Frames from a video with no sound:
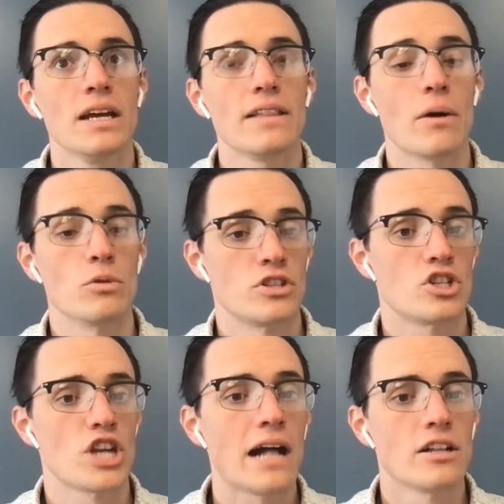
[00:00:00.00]
that was a
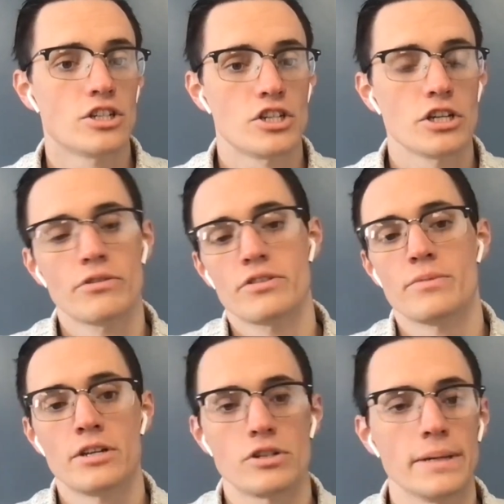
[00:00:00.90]
challenge in children's
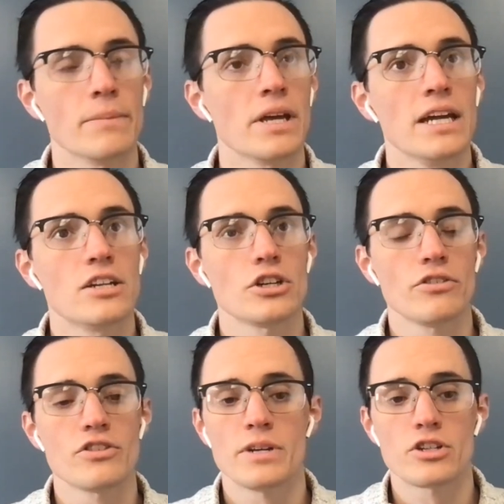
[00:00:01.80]
ministry.
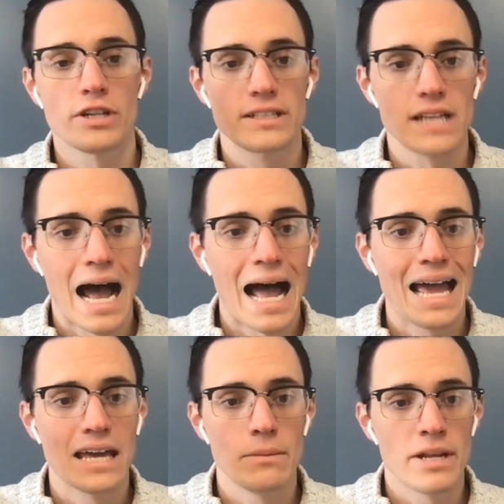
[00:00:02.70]
Children's ministry, it's
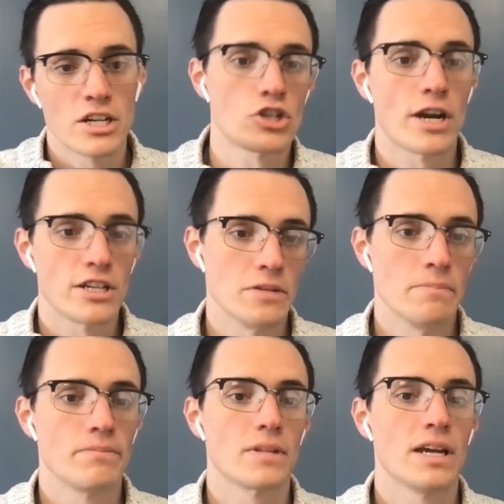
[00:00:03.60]
high
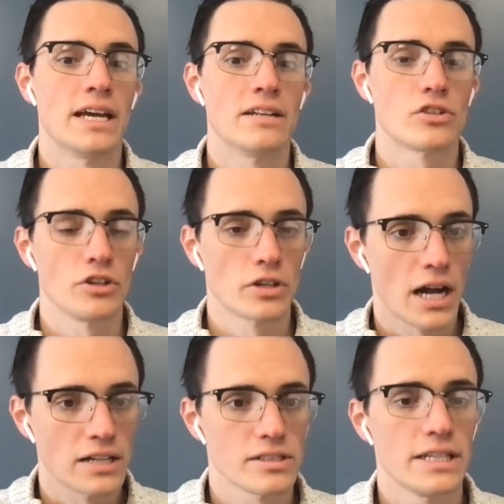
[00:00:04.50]
administration. And so you're
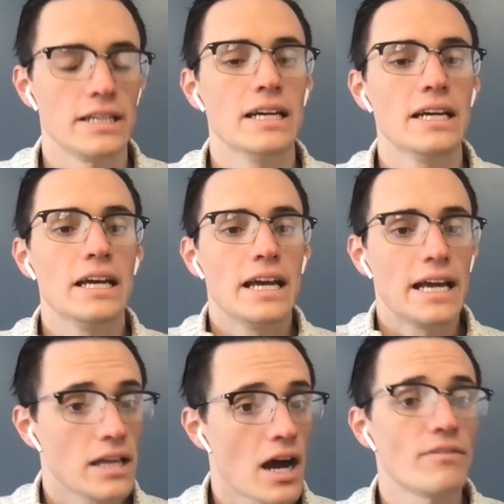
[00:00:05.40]
constantly
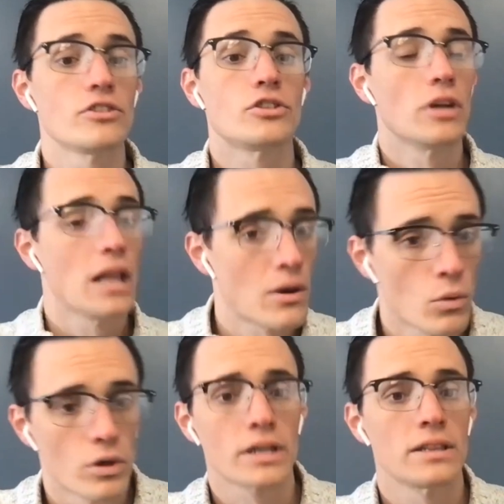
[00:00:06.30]
in the office doing a lot of
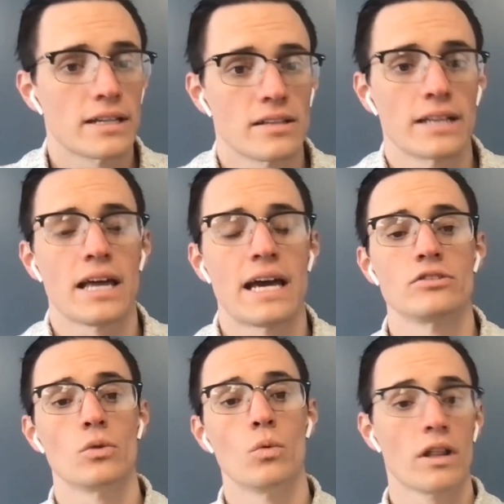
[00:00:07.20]
work and things like that.
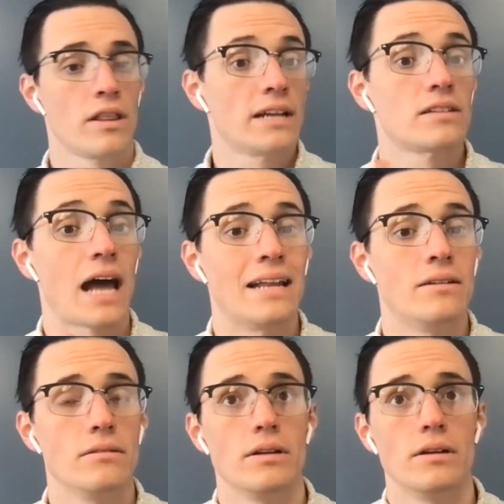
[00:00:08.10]
And so one of the things I
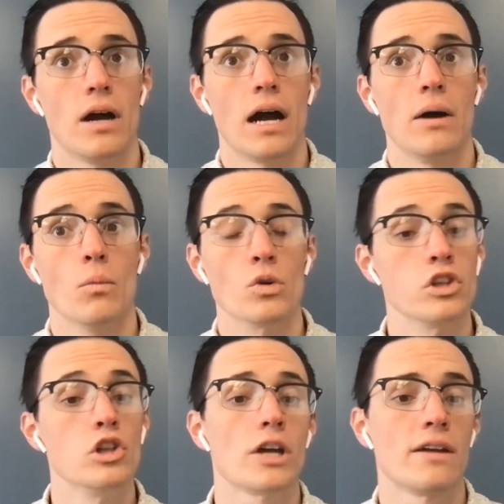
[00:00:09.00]
was
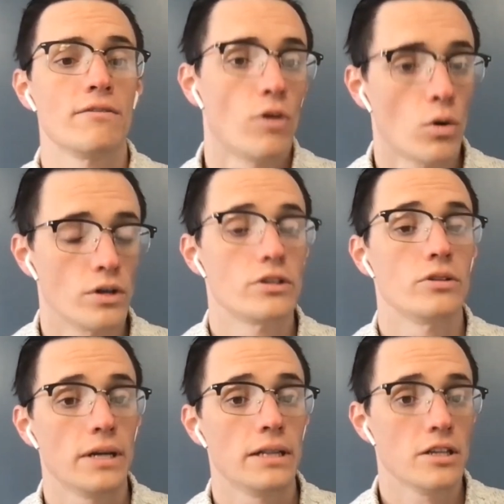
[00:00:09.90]
looking forward
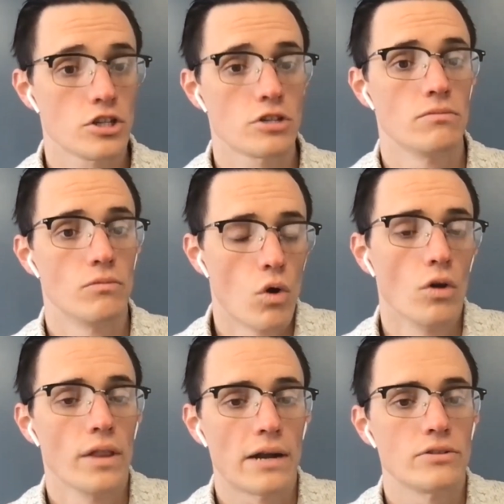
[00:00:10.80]
to in this
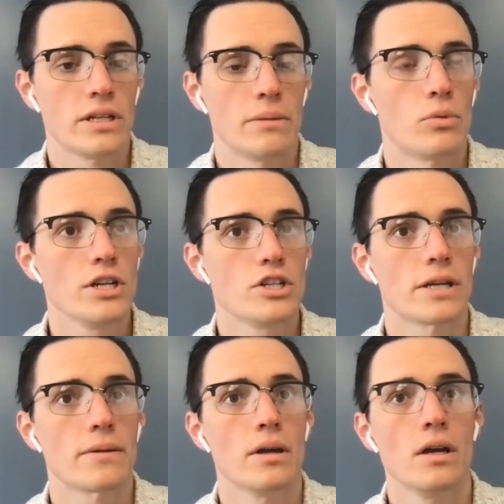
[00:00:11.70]
role that I was in
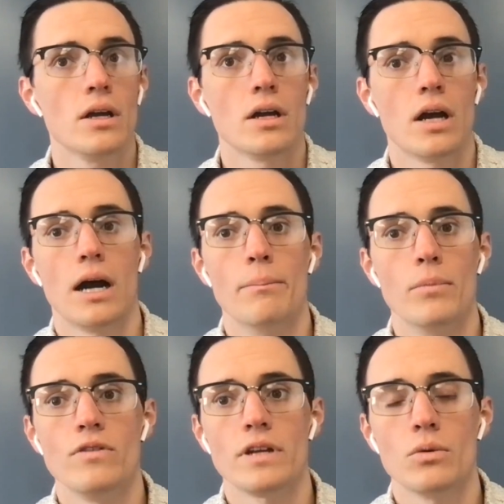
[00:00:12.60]
preaching,
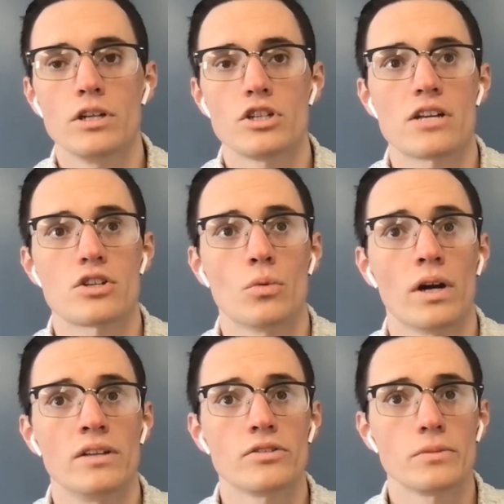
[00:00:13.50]
moving to Winchester,
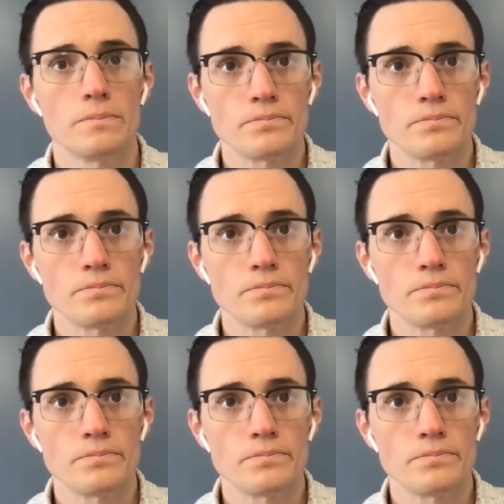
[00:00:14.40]
was